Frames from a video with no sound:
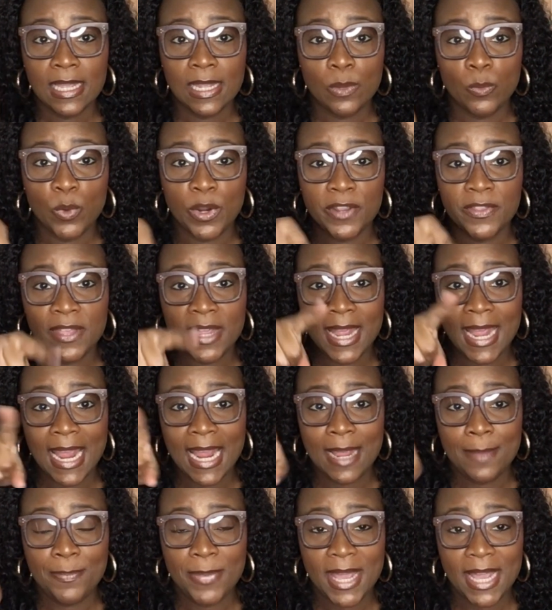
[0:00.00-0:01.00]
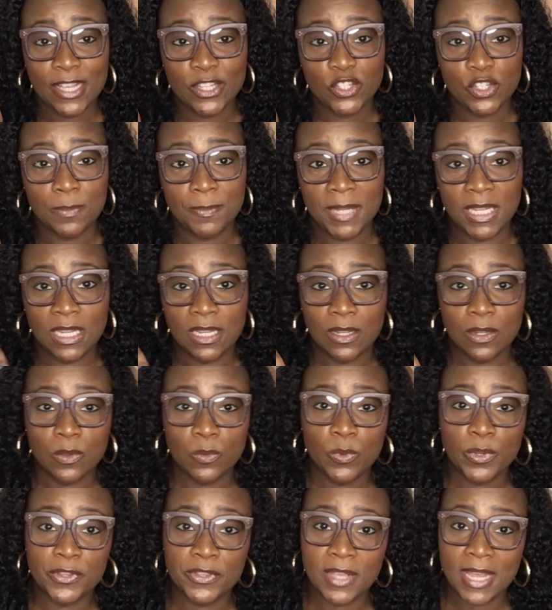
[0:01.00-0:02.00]
where the apex should be.
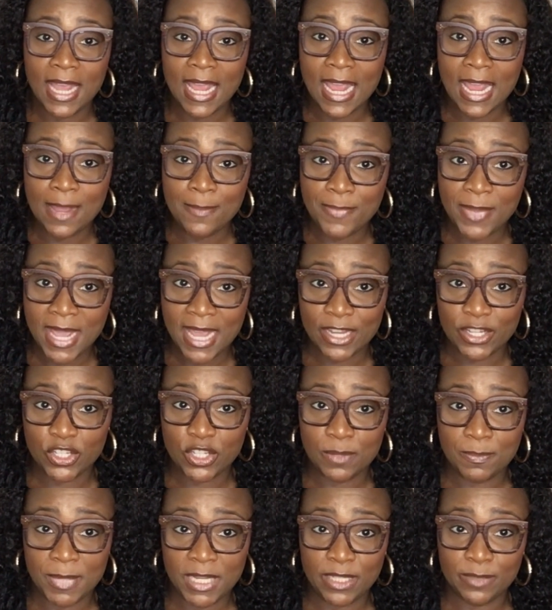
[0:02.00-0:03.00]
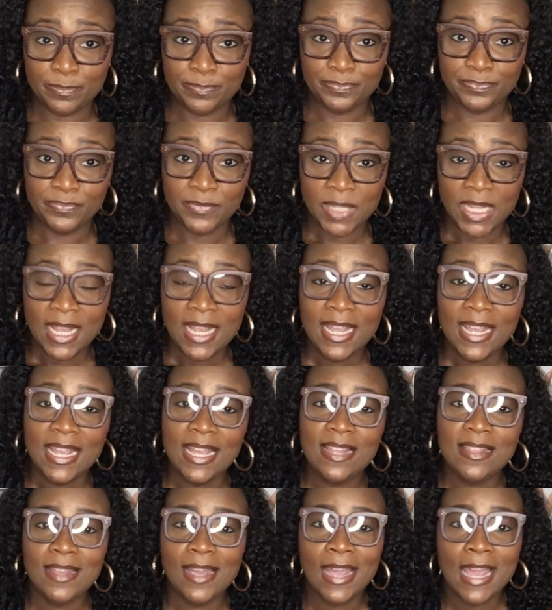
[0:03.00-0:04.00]
Where the apex should be.
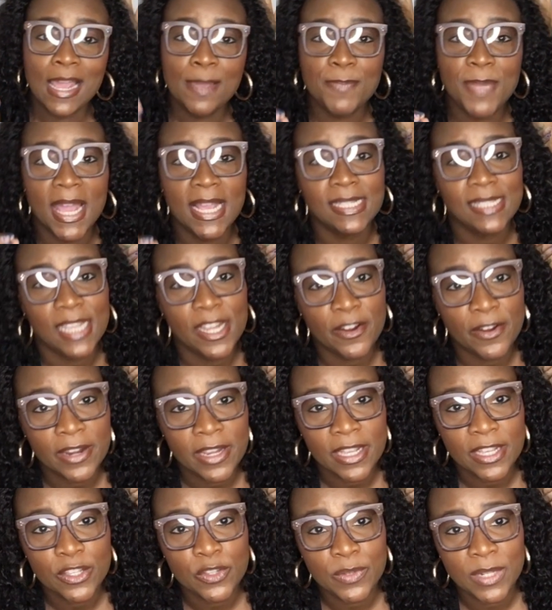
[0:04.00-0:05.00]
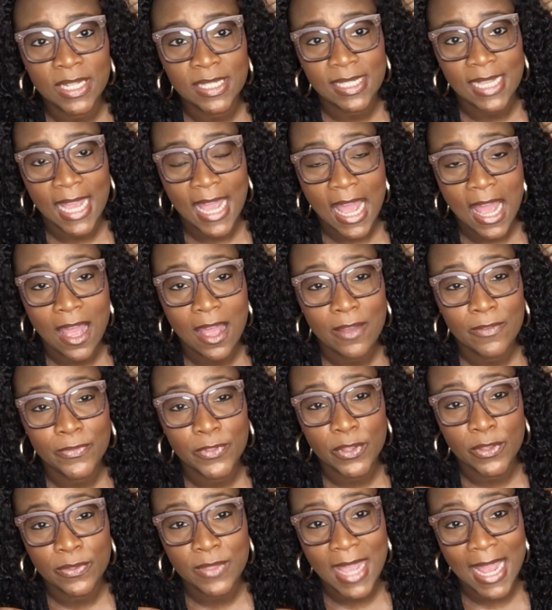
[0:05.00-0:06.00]
In the apex area, you need to
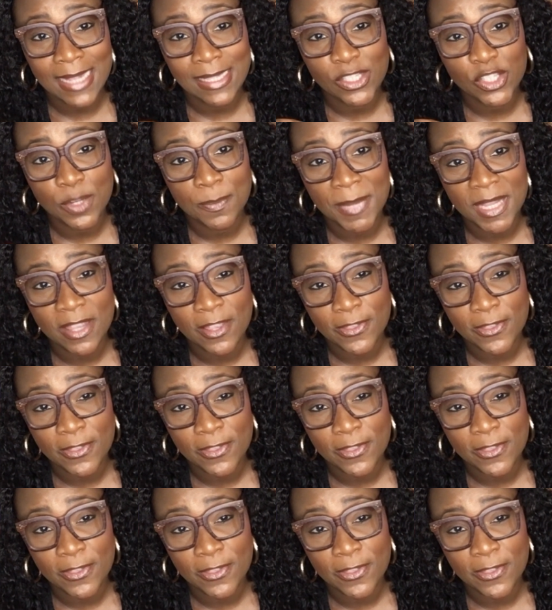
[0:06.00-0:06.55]
have that should be the